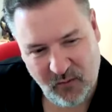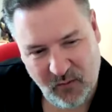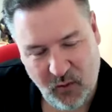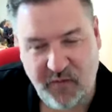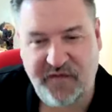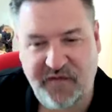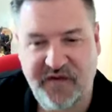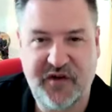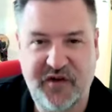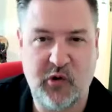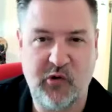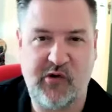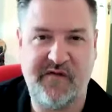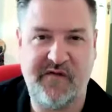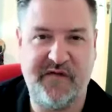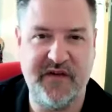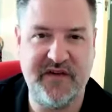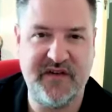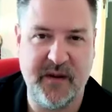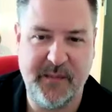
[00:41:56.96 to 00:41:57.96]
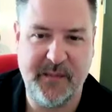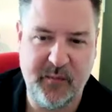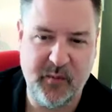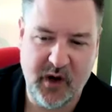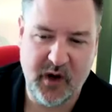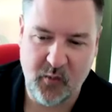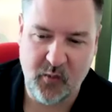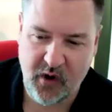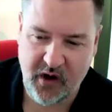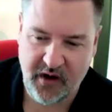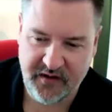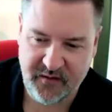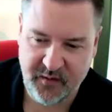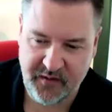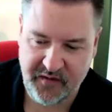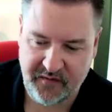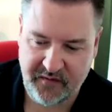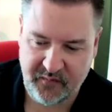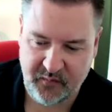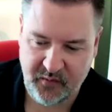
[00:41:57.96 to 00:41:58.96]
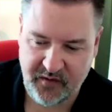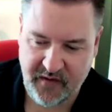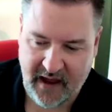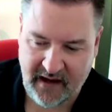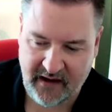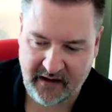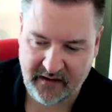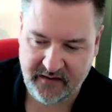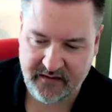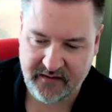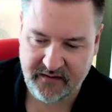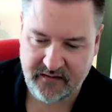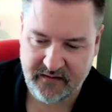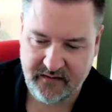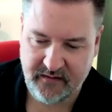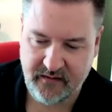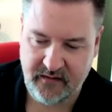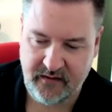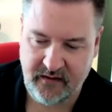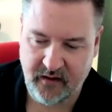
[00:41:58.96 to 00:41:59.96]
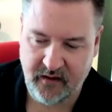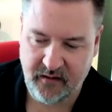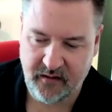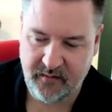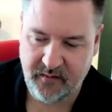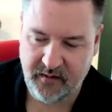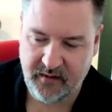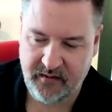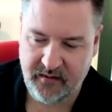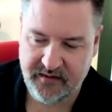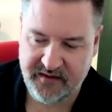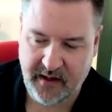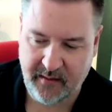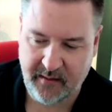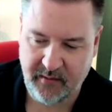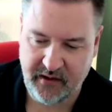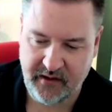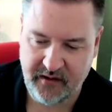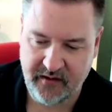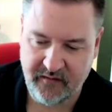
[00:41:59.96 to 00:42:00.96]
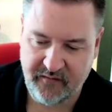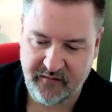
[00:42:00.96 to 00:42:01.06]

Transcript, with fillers: Well, photographers, I mean, when I worked with with Alex, you know, the, Sebley,